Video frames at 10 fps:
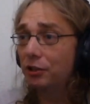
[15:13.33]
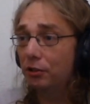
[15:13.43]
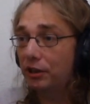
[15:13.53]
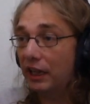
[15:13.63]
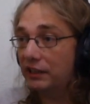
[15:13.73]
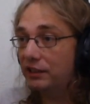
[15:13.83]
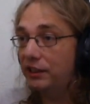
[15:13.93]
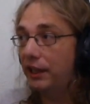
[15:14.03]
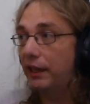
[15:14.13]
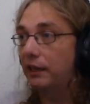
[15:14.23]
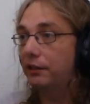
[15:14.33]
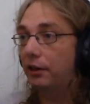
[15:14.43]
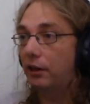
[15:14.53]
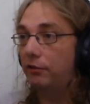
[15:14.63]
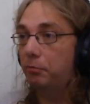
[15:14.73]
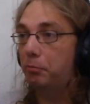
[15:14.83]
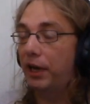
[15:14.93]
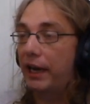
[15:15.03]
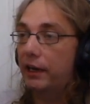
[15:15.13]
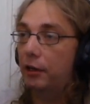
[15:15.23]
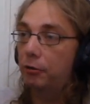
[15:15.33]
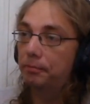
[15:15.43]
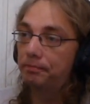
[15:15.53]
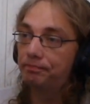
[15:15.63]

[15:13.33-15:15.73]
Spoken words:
So that's the end of Blackout.